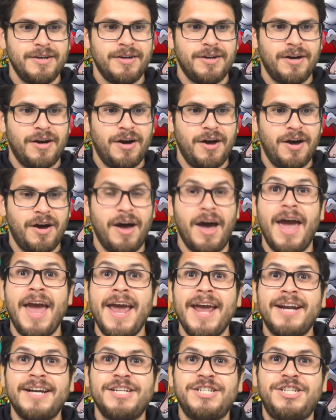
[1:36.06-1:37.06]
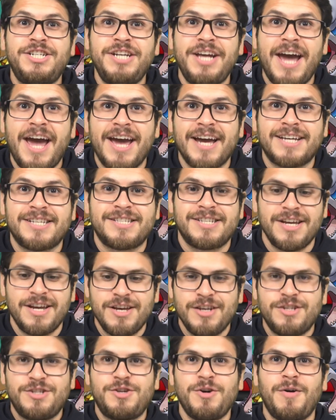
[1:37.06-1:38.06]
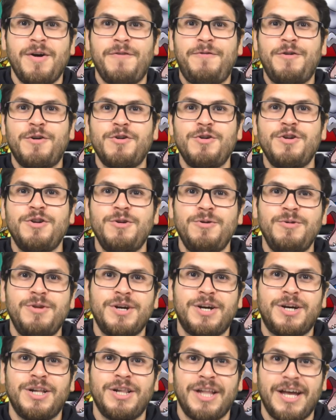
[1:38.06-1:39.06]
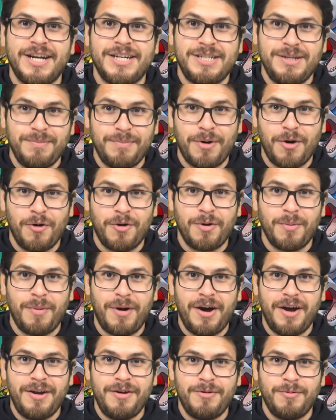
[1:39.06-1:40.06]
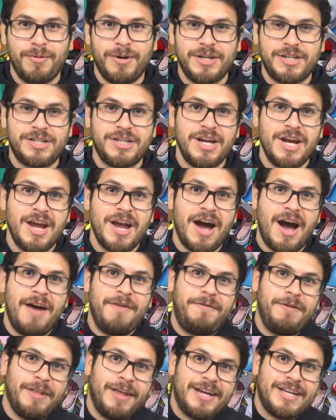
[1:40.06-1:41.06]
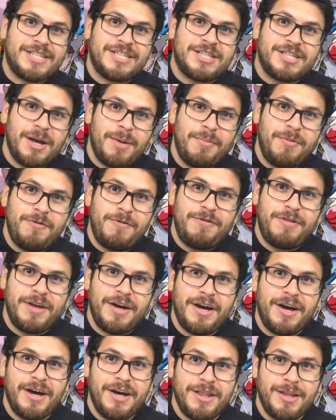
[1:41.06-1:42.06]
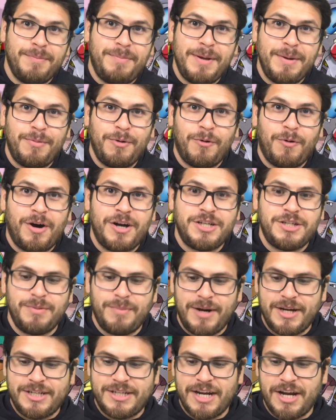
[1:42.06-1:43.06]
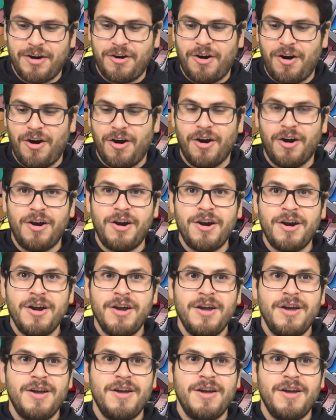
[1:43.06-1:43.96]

a GX. So if you're new to collecting Pokemon, which I feel like some of the people watching my channel are,